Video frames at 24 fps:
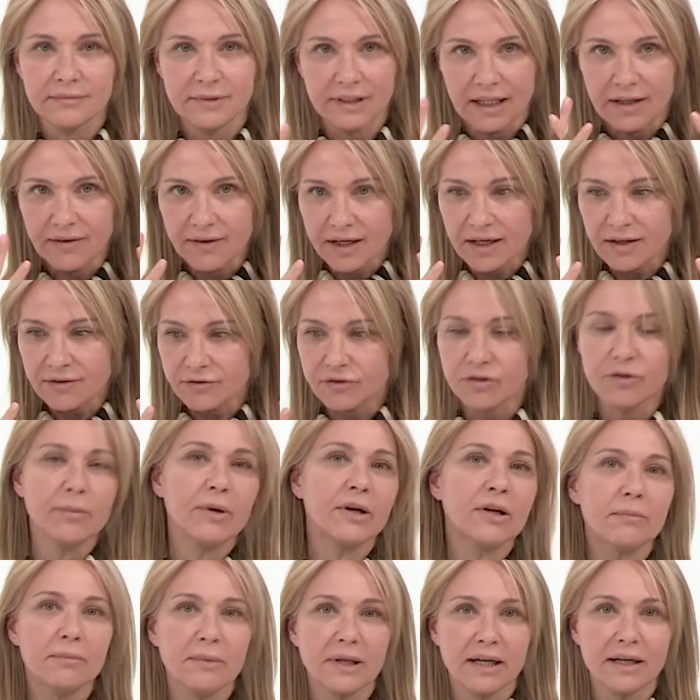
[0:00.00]
Leave it in for
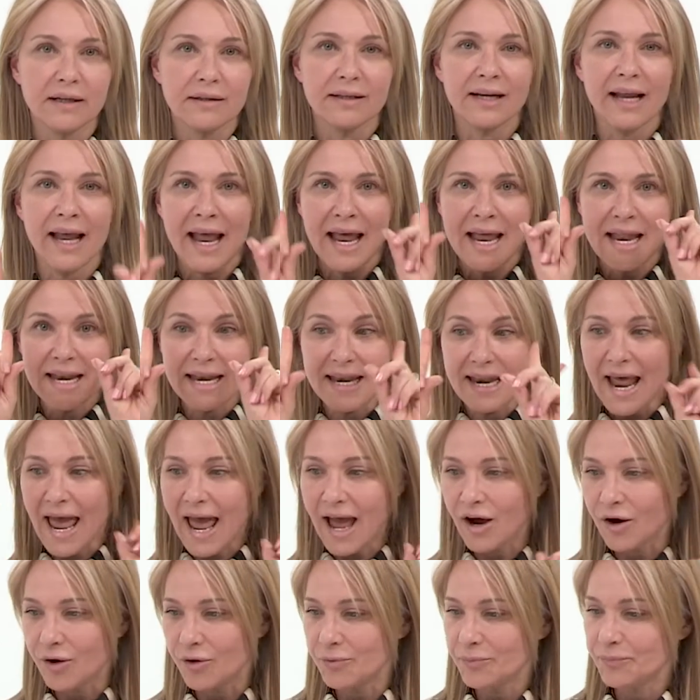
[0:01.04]
about a minute.
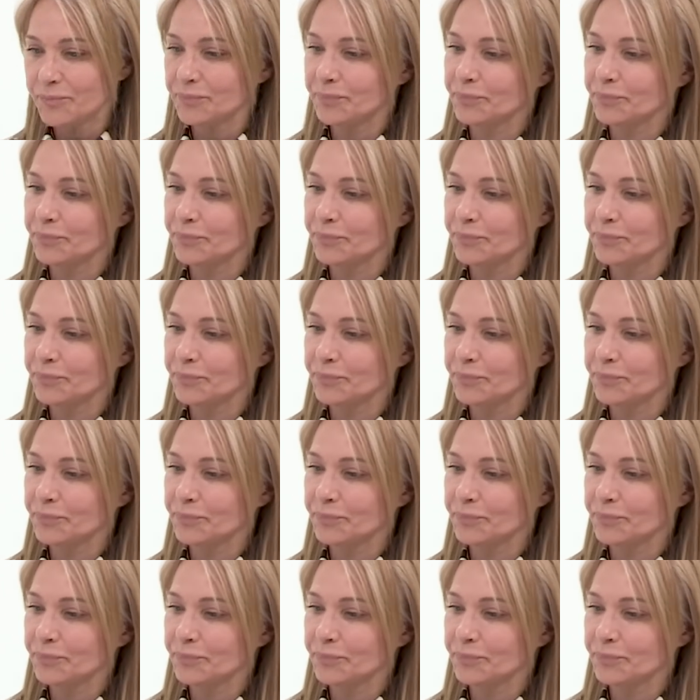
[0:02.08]
Now,